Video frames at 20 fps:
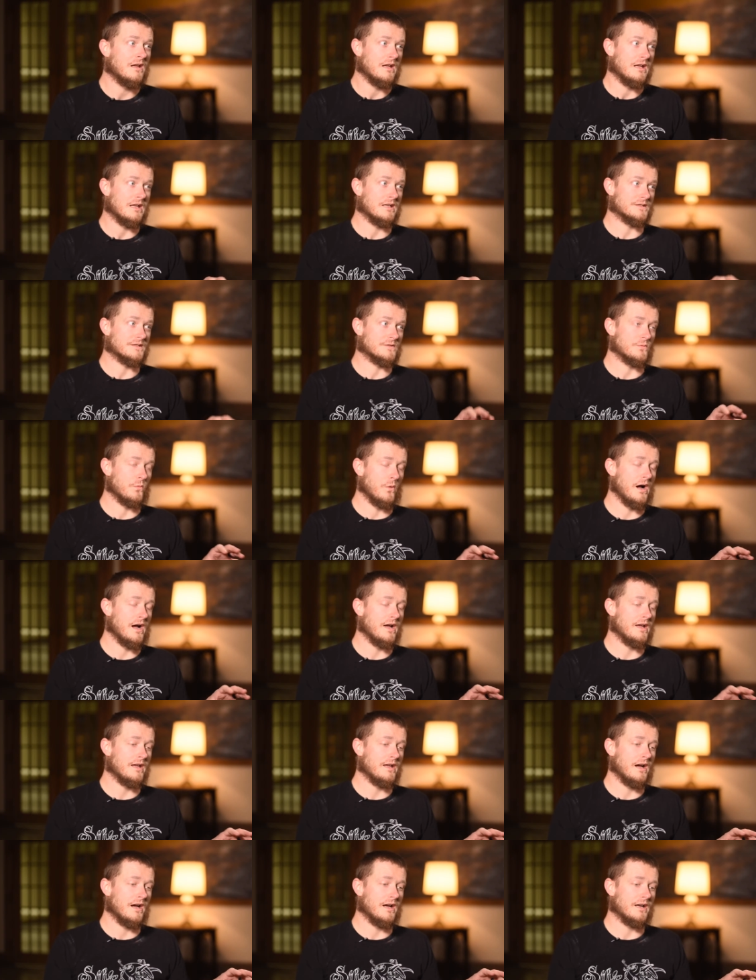is
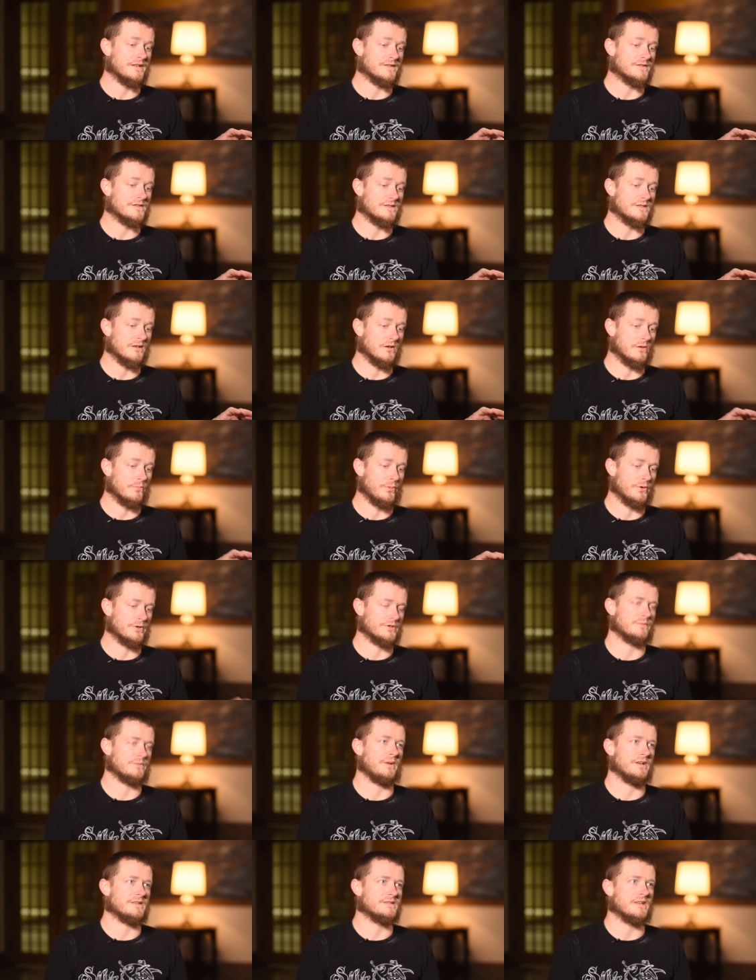why I still
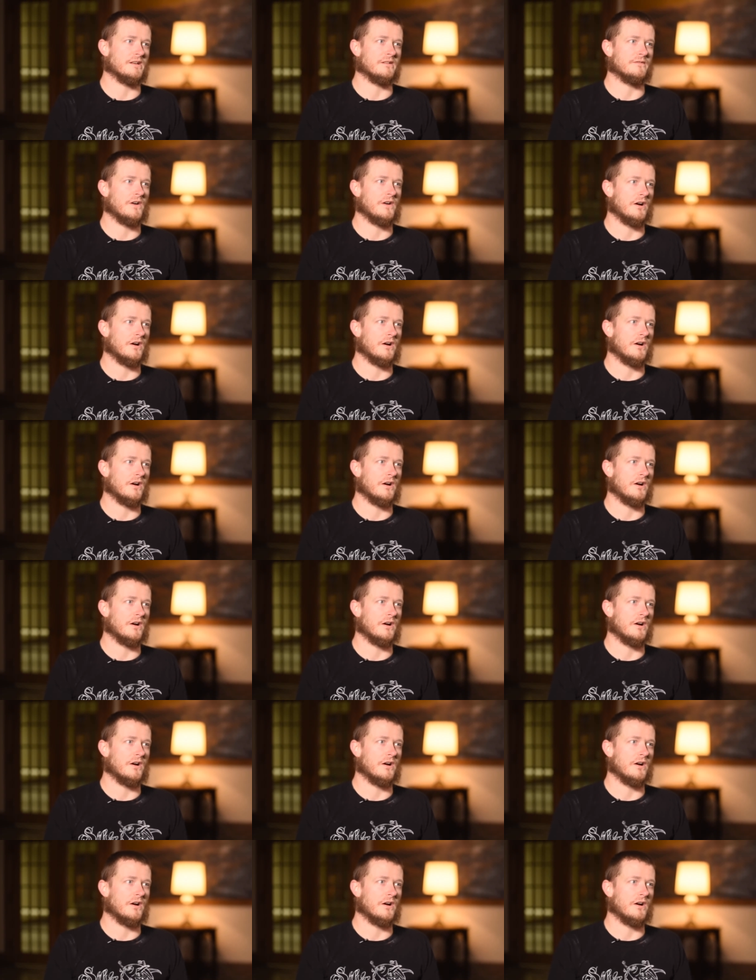push myself